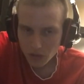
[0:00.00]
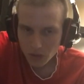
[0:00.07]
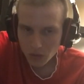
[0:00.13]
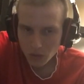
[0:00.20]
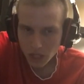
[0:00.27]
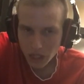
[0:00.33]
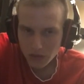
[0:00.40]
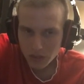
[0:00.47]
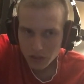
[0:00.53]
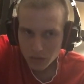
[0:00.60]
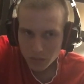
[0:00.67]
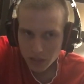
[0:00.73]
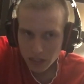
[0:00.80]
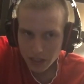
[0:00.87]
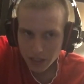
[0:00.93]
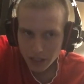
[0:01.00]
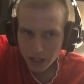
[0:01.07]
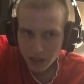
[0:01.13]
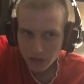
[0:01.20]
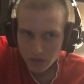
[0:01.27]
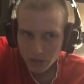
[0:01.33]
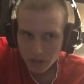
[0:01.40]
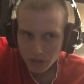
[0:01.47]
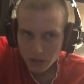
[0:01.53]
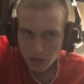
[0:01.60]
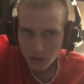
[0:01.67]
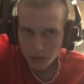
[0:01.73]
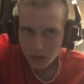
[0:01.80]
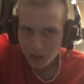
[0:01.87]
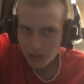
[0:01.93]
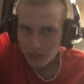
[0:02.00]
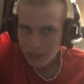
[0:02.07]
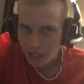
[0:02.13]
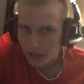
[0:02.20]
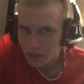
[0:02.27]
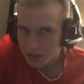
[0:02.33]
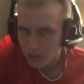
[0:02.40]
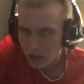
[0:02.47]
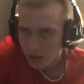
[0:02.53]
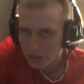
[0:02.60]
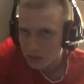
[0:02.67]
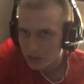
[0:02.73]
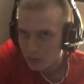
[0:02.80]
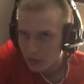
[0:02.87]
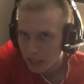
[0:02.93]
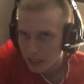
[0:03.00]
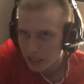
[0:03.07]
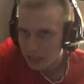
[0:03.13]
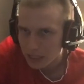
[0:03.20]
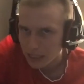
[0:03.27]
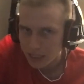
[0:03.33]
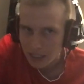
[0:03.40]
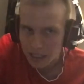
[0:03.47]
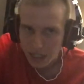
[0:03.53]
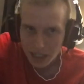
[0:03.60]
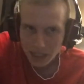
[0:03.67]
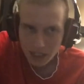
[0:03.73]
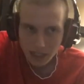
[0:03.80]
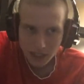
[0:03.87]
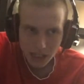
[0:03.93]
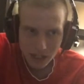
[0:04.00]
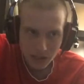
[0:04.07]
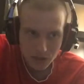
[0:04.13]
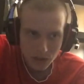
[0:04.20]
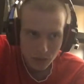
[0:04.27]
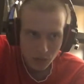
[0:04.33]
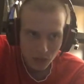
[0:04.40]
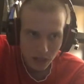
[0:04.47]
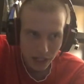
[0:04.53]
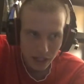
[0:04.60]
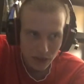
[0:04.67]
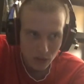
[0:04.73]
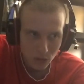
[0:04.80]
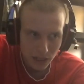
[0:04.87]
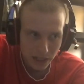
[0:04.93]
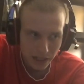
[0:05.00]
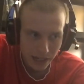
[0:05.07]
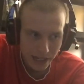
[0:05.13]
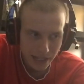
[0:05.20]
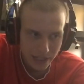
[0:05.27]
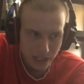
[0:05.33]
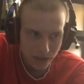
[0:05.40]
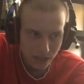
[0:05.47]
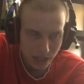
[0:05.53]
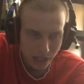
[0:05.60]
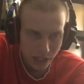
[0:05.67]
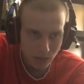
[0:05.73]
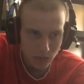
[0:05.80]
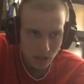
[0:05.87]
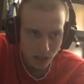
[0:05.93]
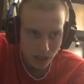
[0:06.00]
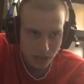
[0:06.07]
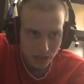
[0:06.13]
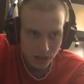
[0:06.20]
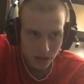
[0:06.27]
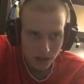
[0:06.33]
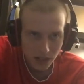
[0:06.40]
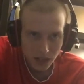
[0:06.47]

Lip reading: Will obviously play the outfield, and the question is, how does Austin Riley hit in Atlanta? So the Braves won 97 games last year.